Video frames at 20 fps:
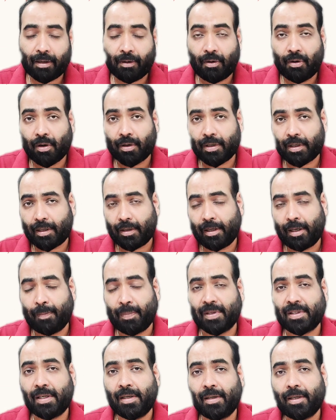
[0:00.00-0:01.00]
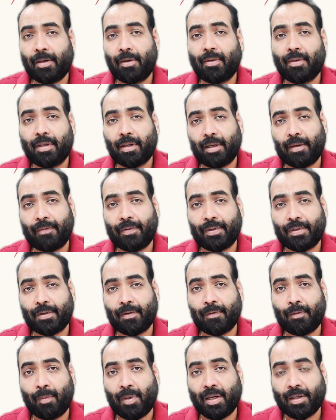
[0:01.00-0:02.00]
got represented on 31st
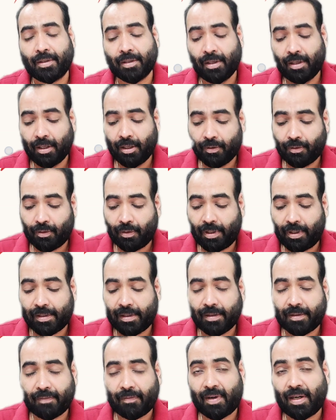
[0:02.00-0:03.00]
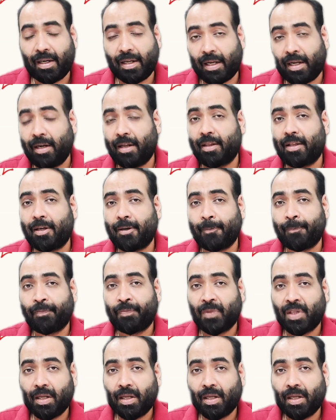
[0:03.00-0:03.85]
of March. So this is another